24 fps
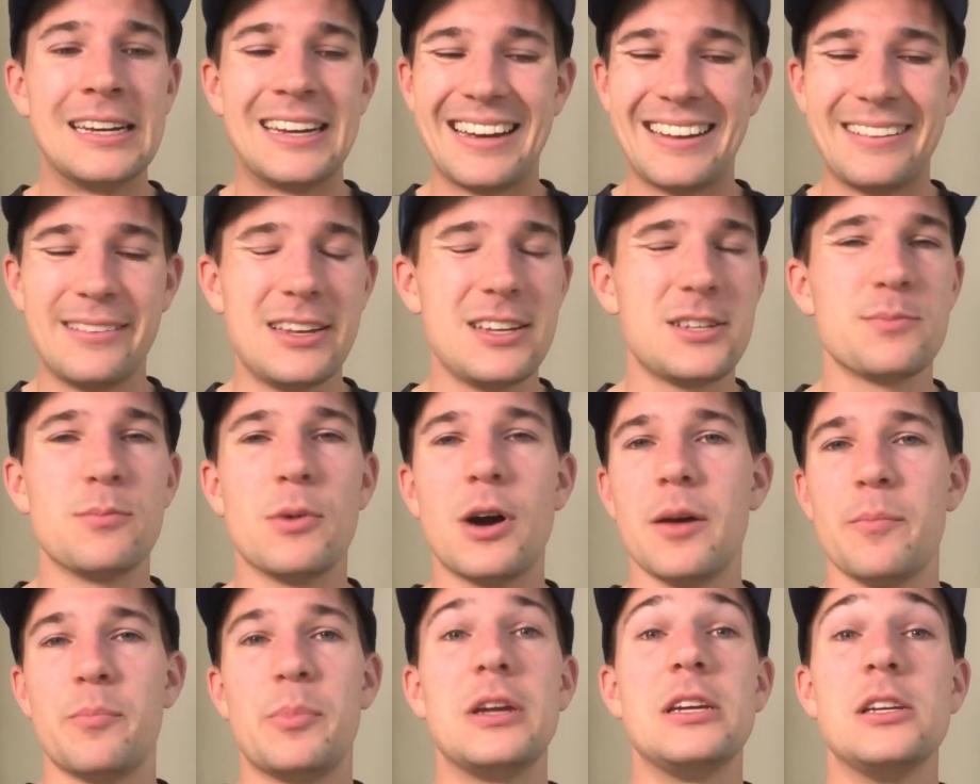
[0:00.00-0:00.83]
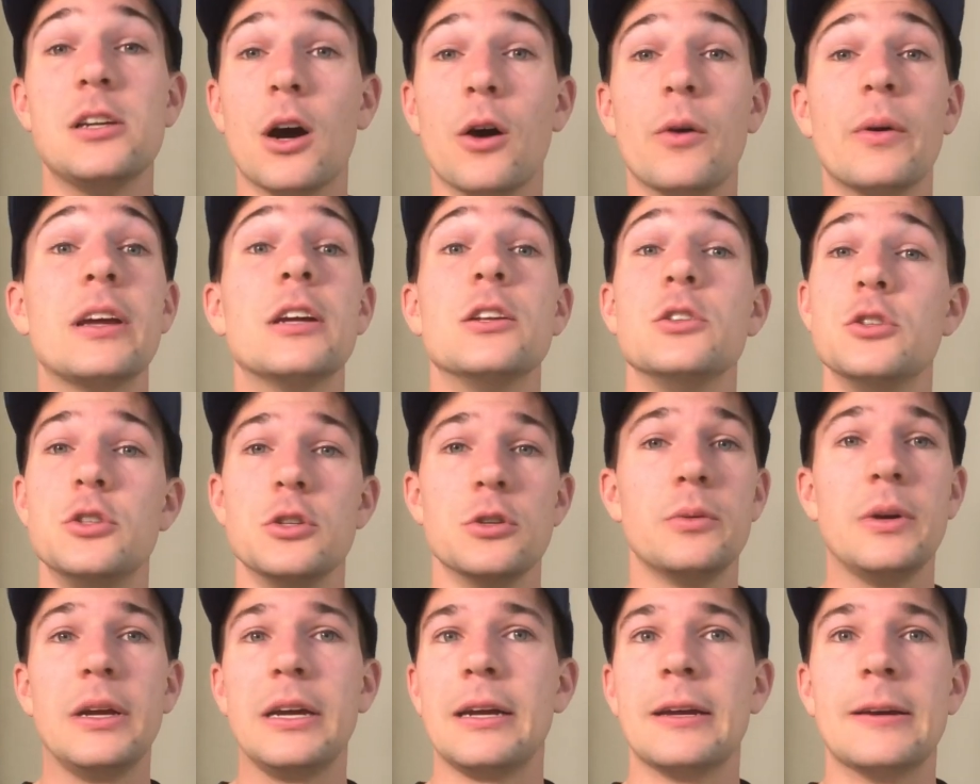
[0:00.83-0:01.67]
And this might be going and
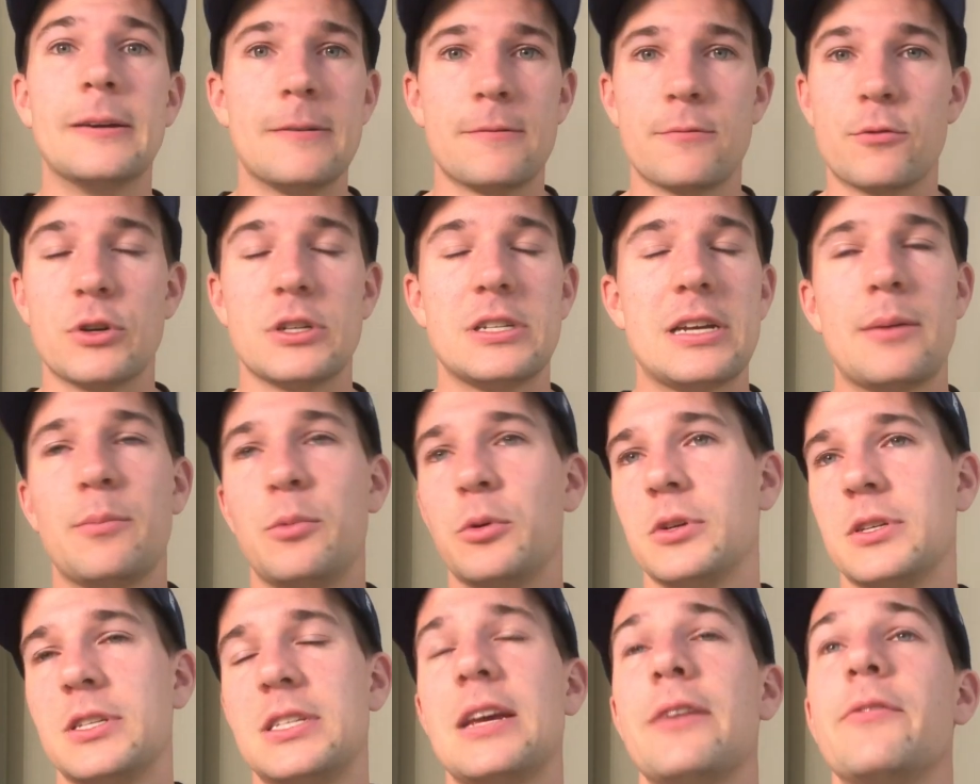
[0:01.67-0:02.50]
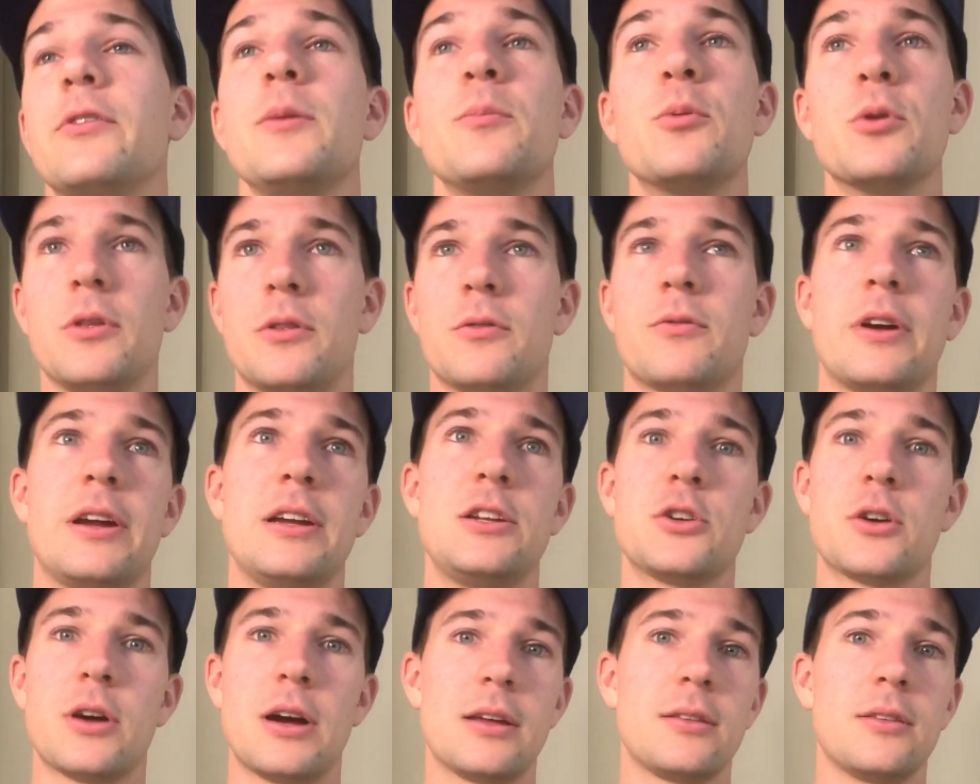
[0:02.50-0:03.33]
doing, for example, a 70.3
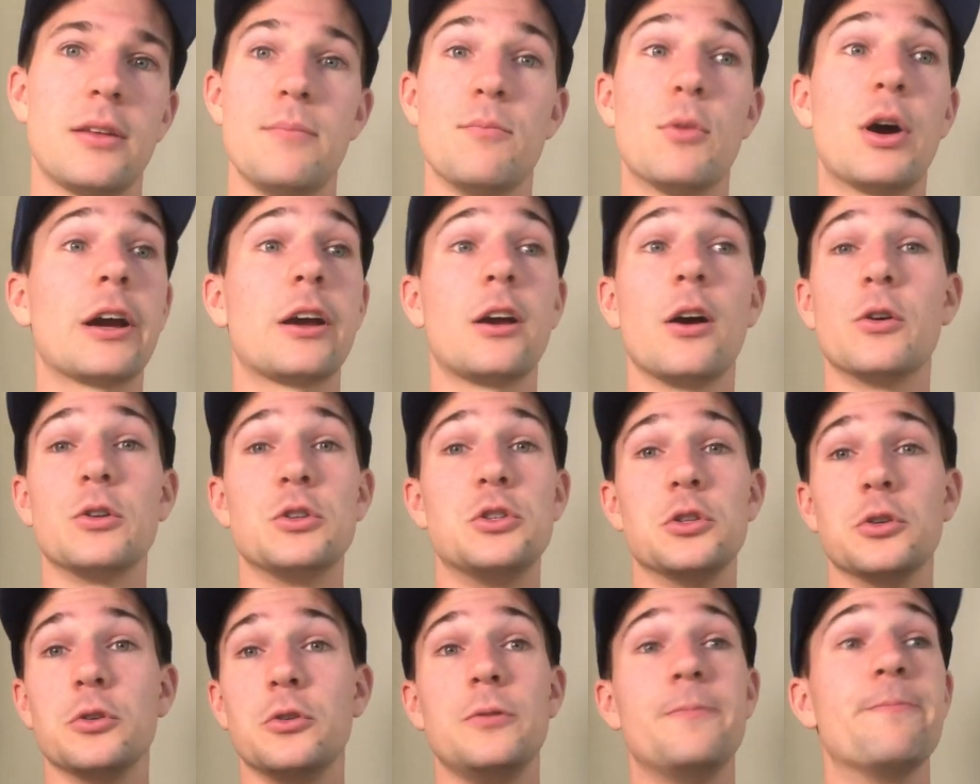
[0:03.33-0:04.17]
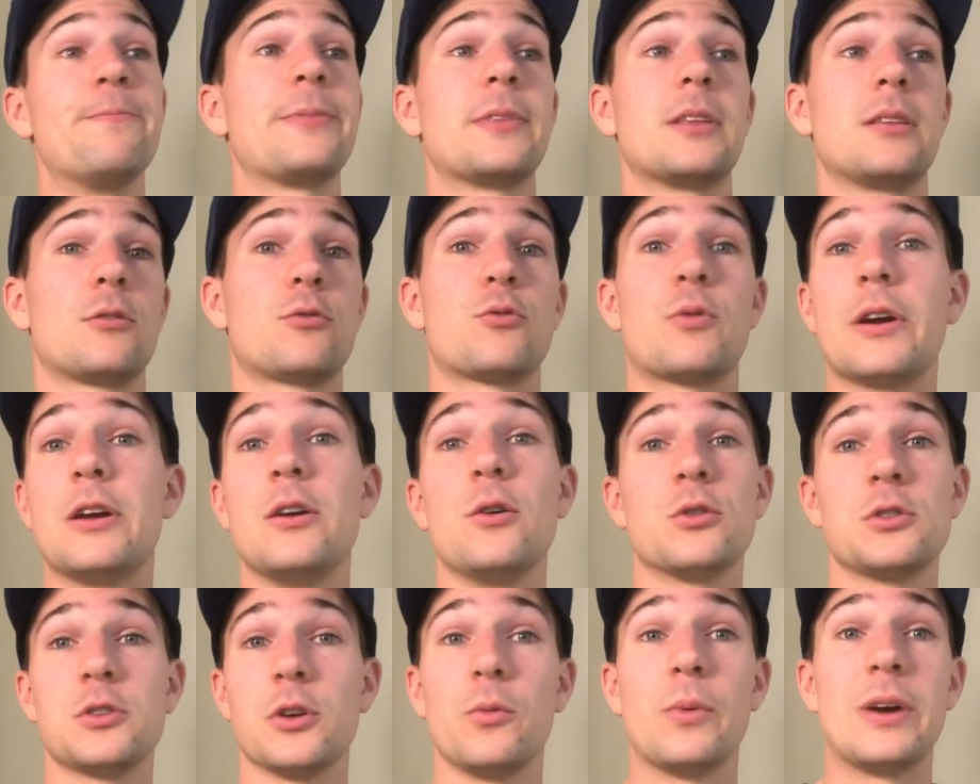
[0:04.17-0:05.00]
triathlete might go and do 3
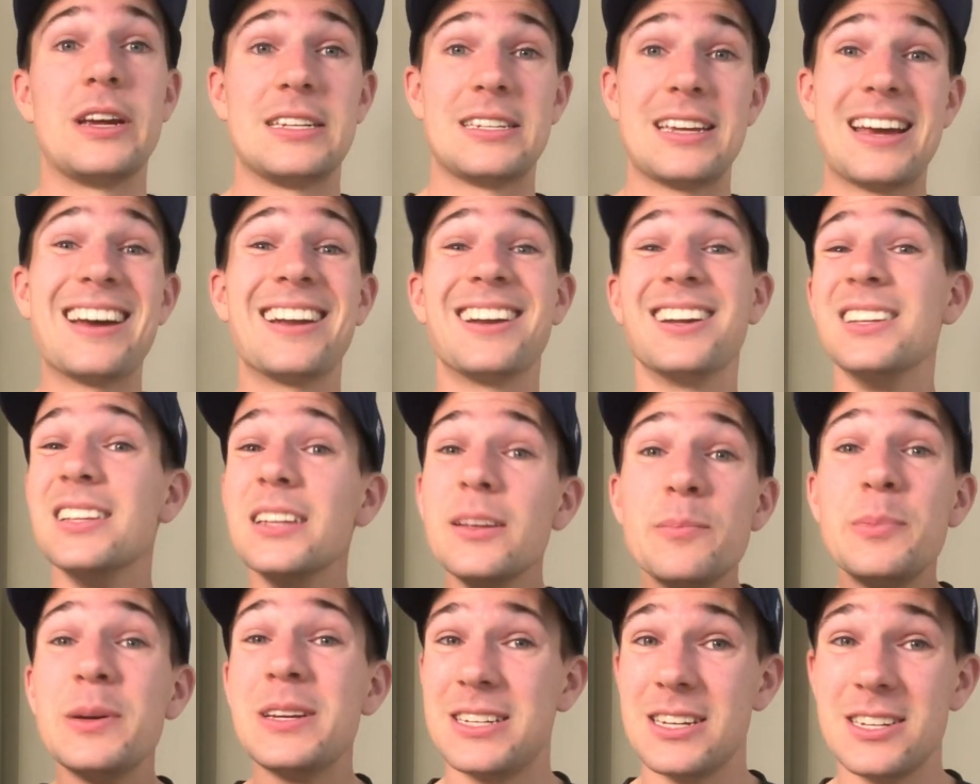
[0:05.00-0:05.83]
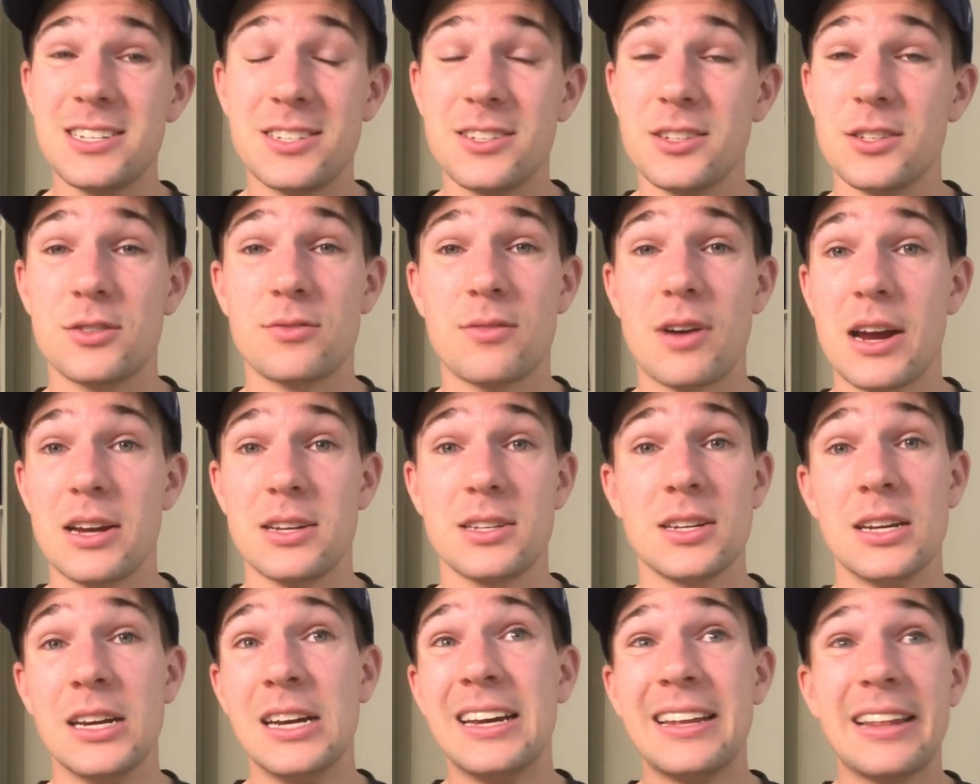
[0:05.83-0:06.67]
or so weeks out an Olympic distance
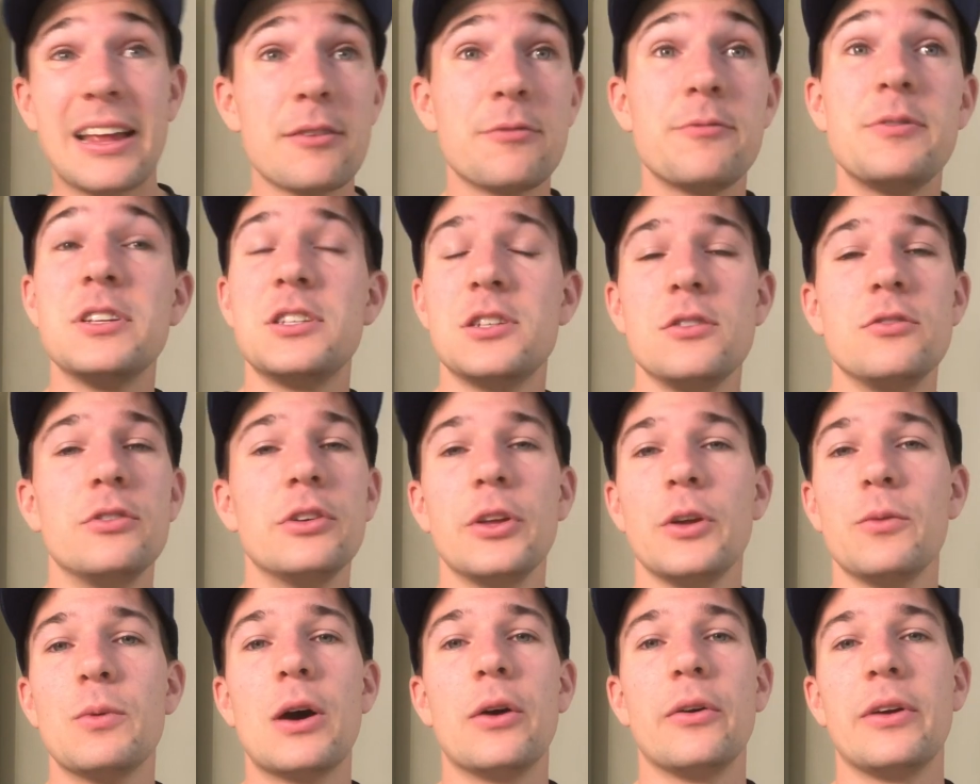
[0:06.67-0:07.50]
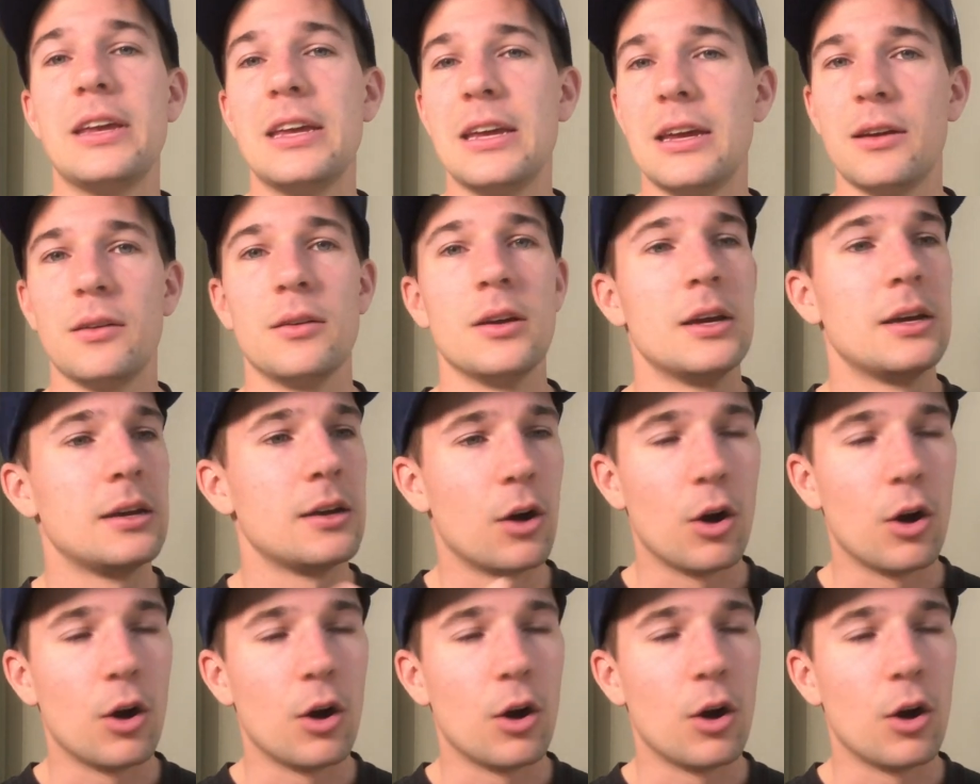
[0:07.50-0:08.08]
race. That fits in really well here.